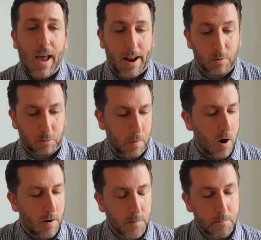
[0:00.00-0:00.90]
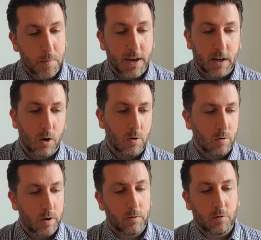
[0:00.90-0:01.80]
And it was part of a big long
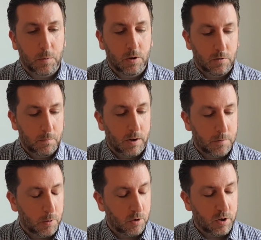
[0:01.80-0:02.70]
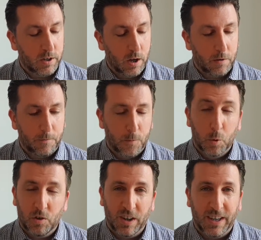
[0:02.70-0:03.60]
run. Spurs under Pochettino had
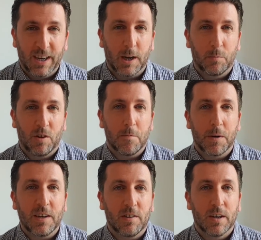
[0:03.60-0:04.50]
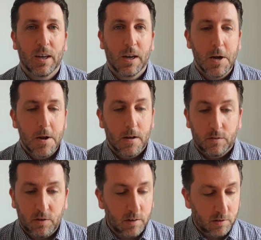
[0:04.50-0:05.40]
14 games unbeaten.
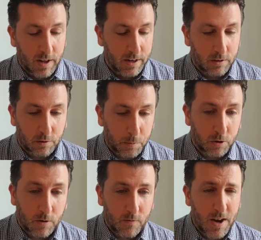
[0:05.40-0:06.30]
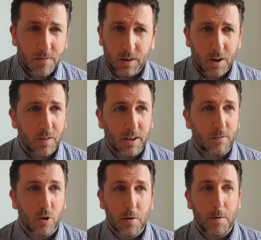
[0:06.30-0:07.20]
Since then, Spurs have never, I don't think they've
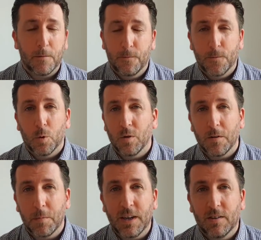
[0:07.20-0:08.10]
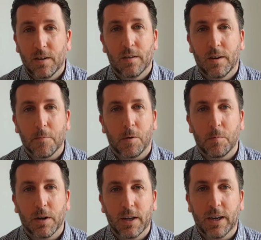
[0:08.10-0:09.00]
gone above 4 unbeaten in the
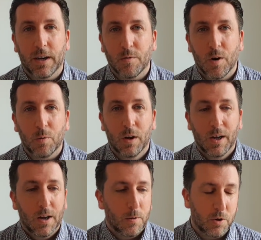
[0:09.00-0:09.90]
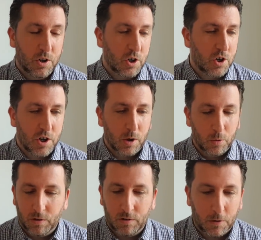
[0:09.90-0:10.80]
Premier League in a row, which just
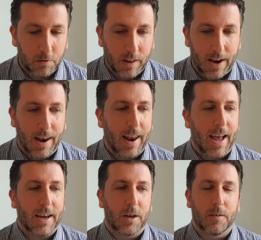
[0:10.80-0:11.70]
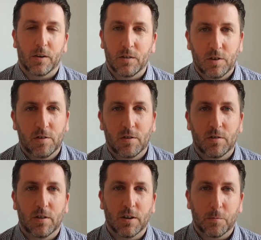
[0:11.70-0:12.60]
shows there's just that lack of
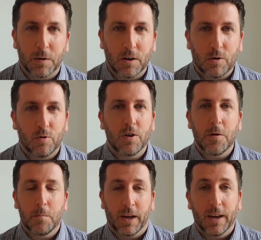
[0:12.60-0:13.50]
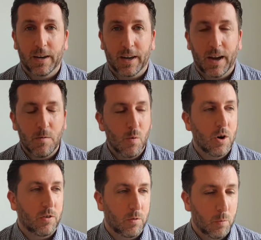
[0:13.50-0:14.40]
consistency that's been creeping in and getting
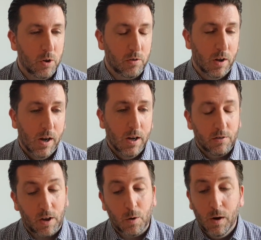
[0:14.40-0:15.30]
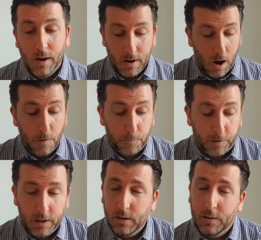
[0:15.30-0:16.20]
worse and worse. So
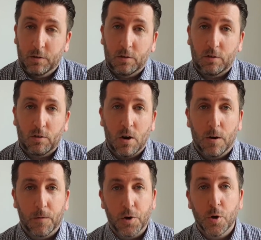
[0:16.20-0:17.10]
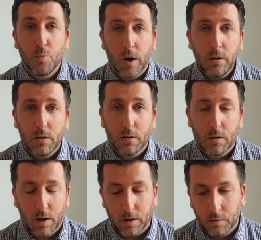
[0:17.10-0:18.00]
hopefully this is the start of a new run,
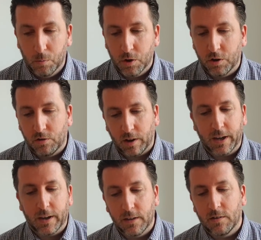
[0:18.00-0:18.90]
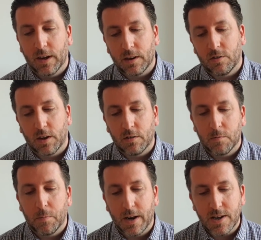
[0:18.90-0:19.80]
and which is taken into next
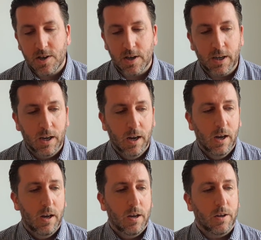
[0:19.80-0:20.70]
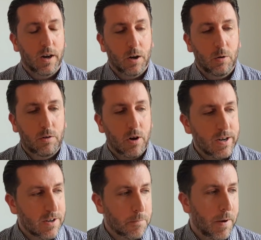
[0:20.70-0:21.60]
season. But let's see.
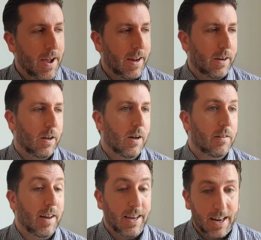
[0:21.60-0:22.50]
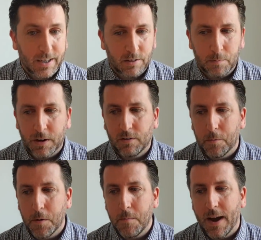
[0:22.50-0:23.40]
Dier's back. Dele Alli's meant to
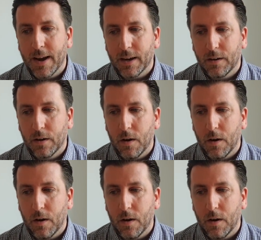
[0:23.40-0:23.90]
be back.